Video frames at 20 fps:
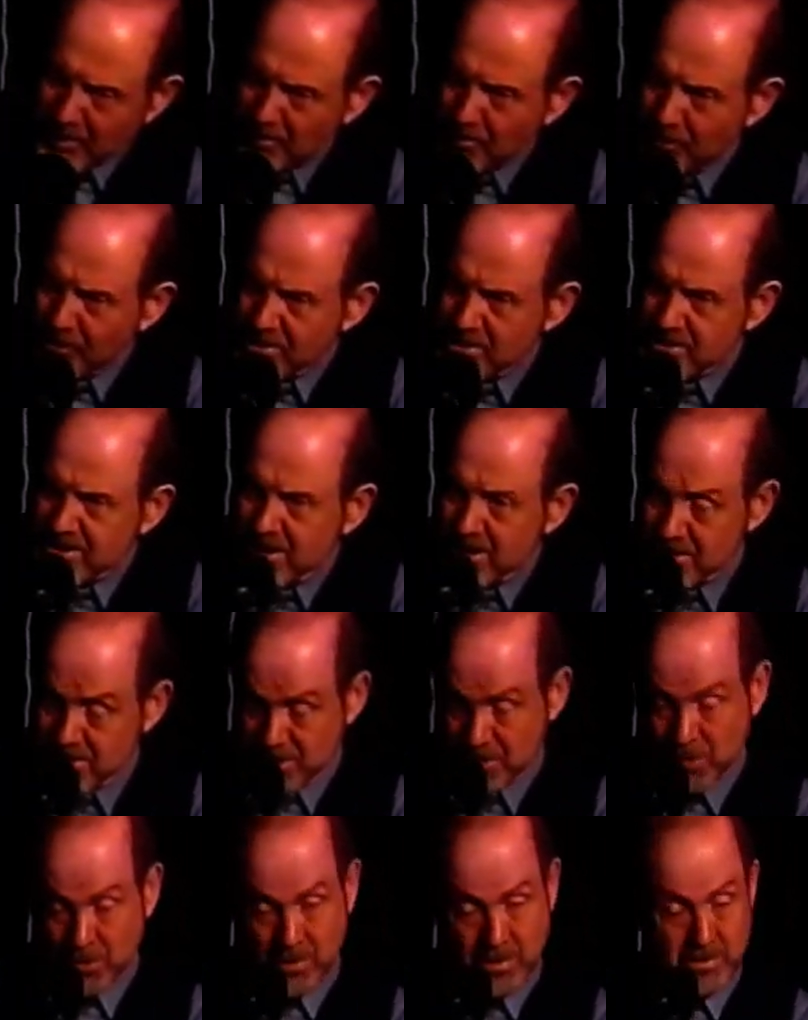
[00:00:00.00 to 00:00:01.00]
princess
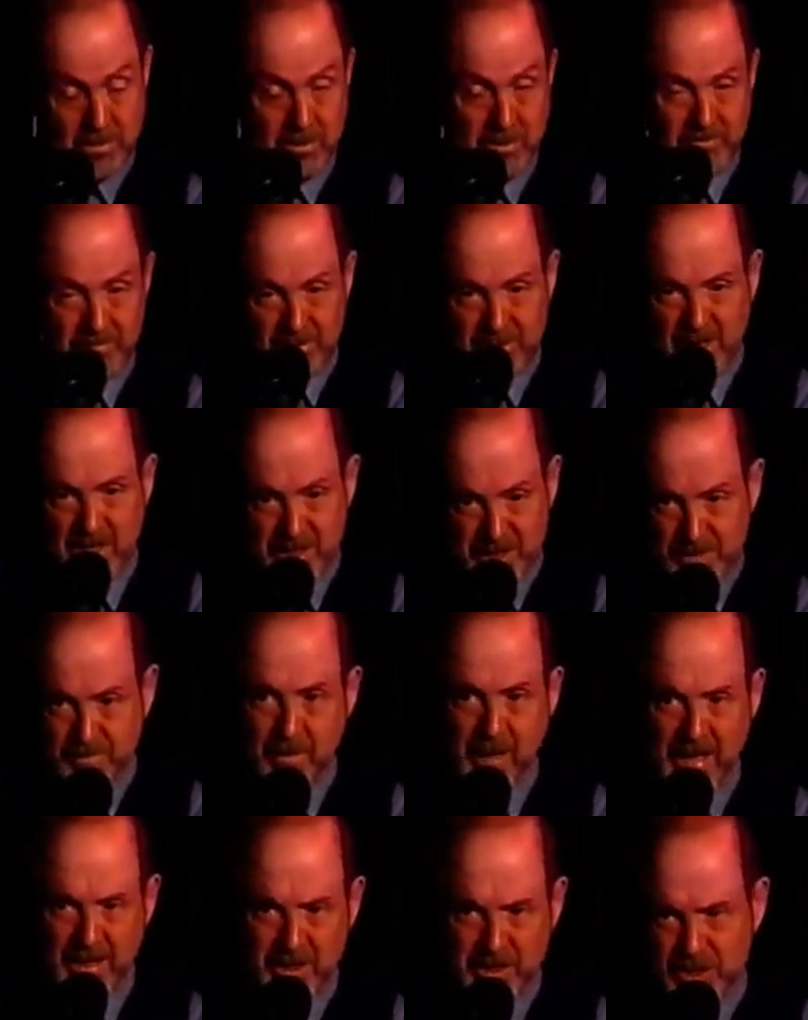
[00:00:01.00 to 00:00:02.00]
daughter of a
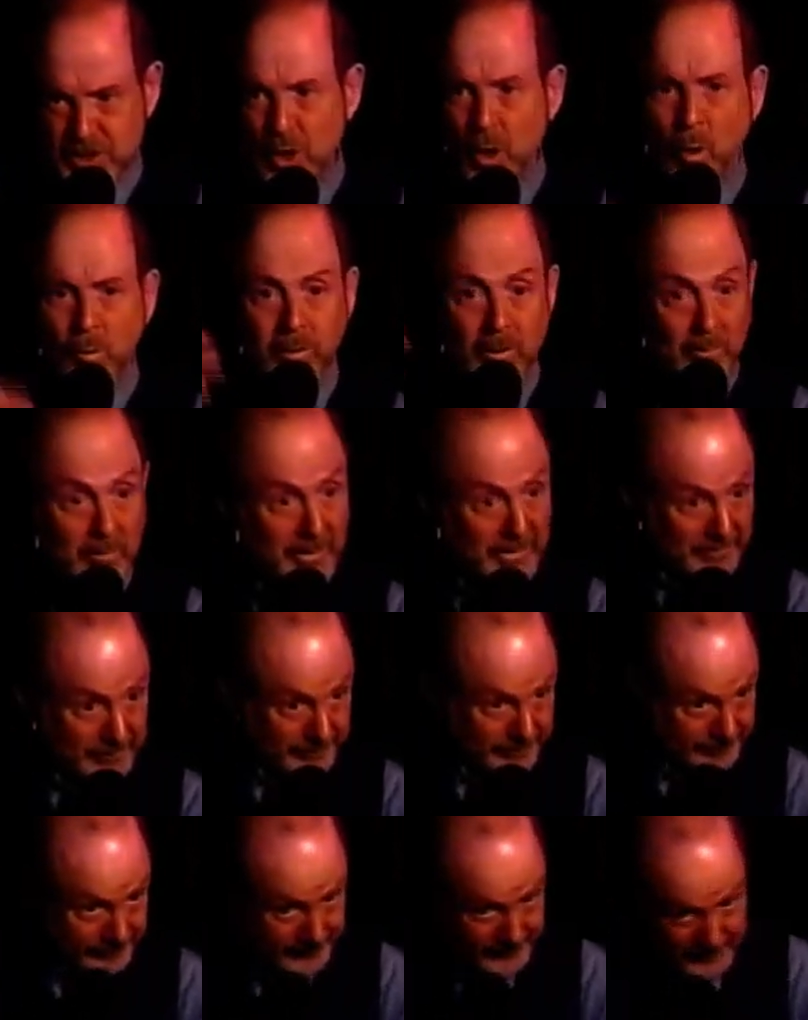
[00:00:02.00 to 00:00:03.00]
Spanish nobleman?
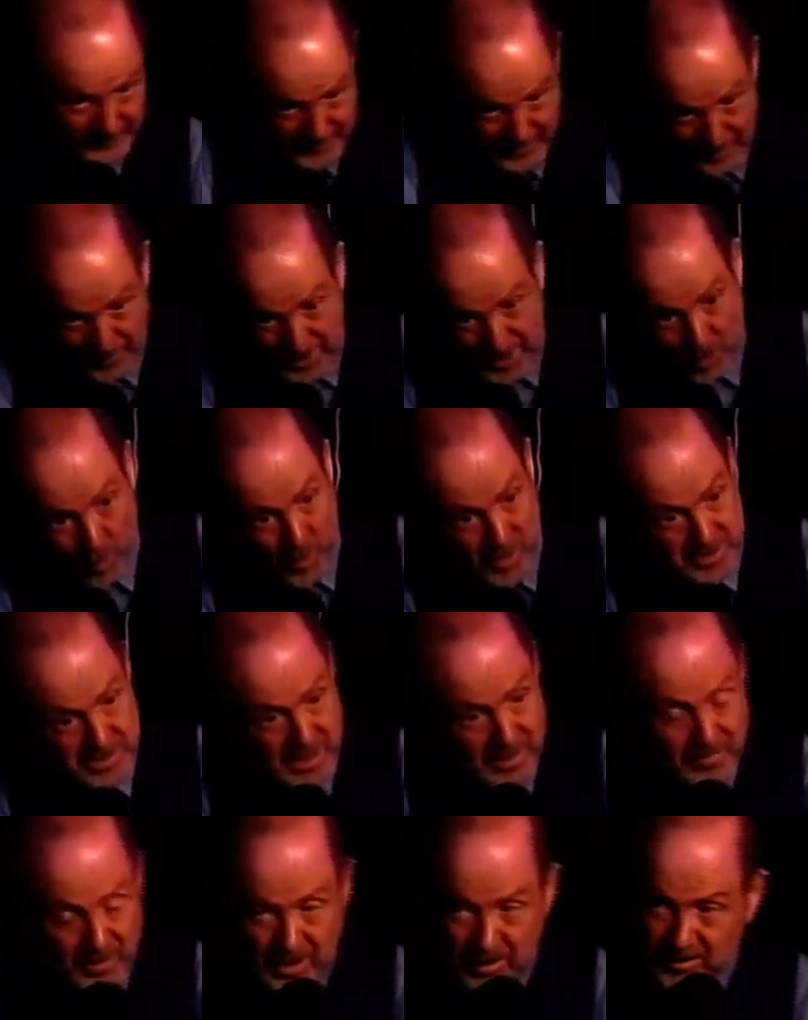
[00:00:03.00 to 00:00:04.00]
I mean, it wasn't
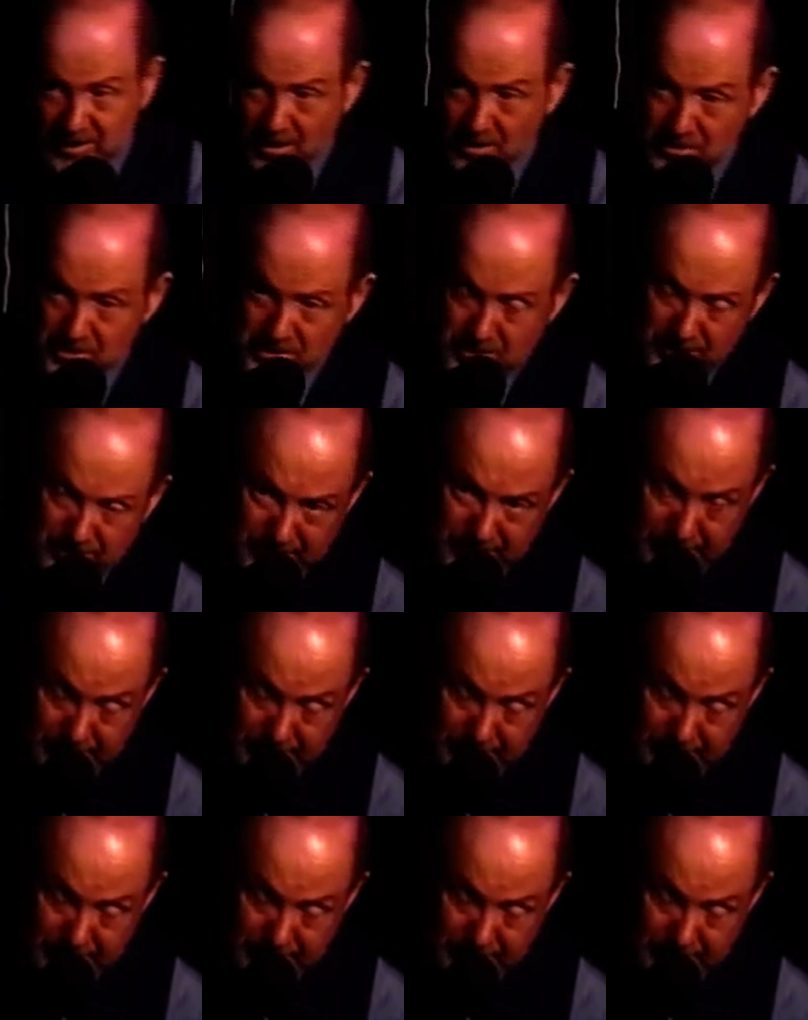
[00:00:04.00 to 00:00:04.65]
even close.